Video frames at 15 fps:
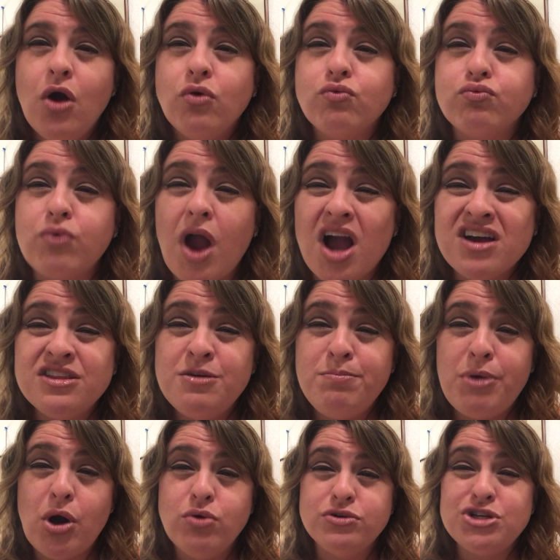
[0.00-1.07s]
rock the
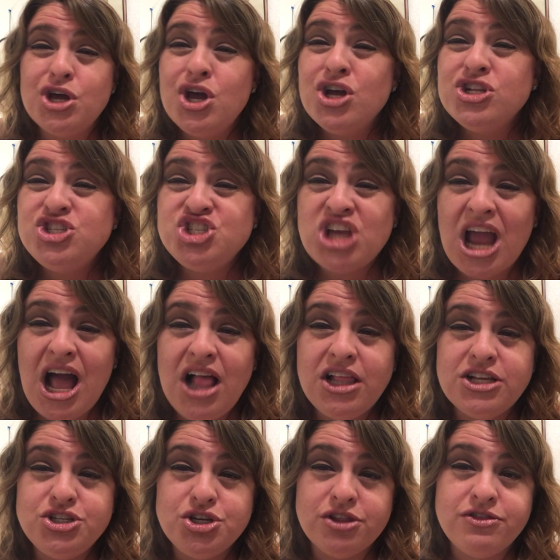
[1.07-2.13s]
boat,
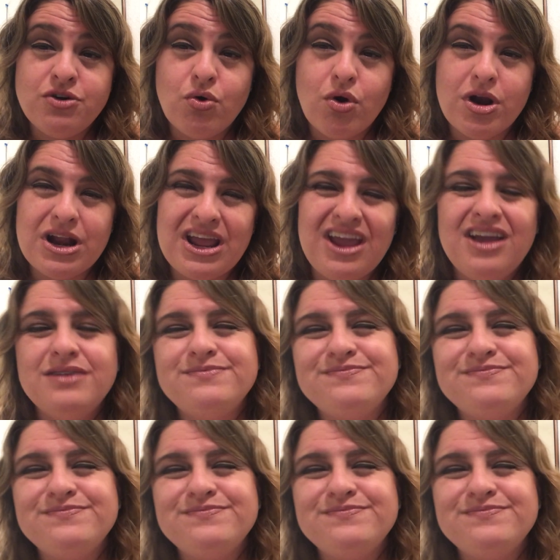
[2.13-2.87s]
challenge authority.